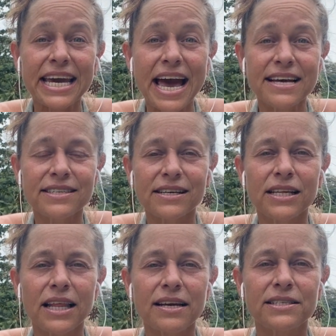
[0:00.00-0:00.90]
as a
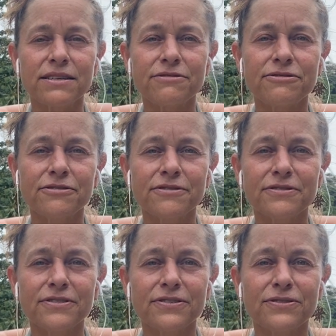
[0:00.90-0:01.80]
collective,
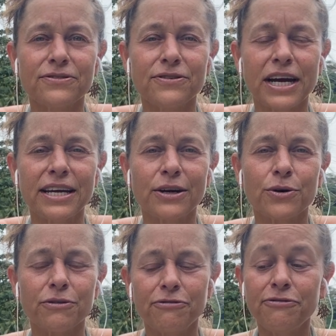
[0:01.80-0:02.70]
right?
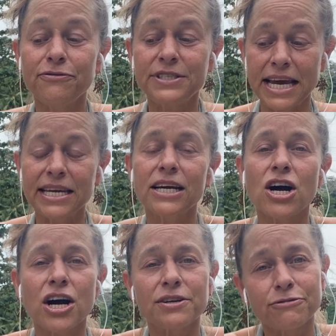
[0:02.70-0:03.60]
Or taking
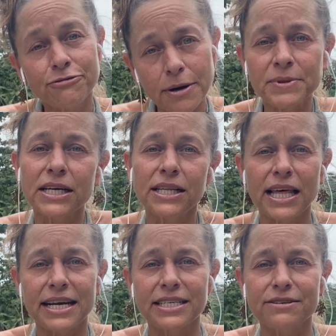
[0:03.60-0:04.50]
on from the
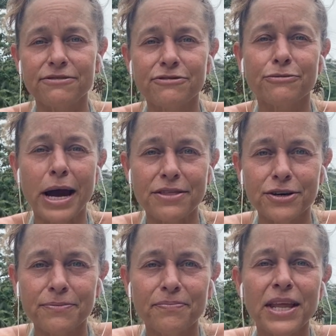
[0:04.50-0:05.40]
collective, rather.
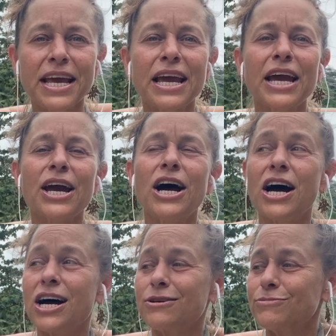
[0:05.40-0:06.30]

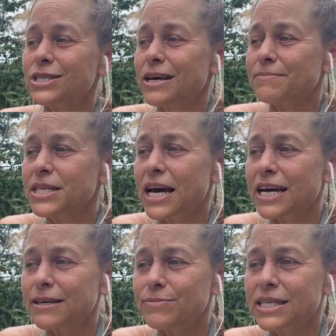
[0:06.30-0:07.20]

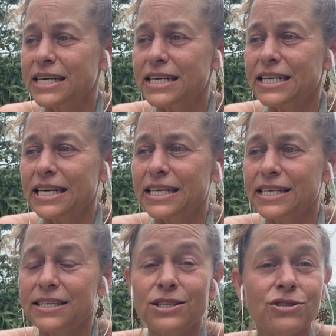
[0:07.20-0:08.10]
Sometimes it
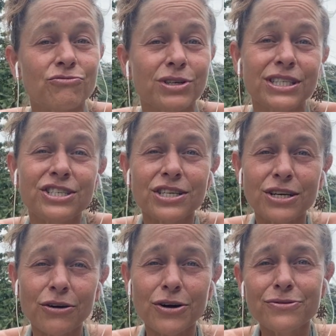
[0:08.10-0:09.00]
is really just
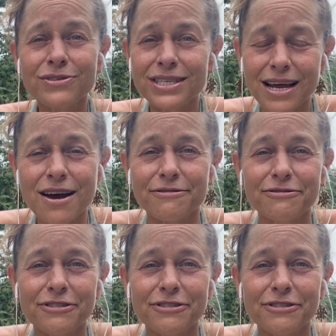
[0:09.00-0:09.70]
our own stuff.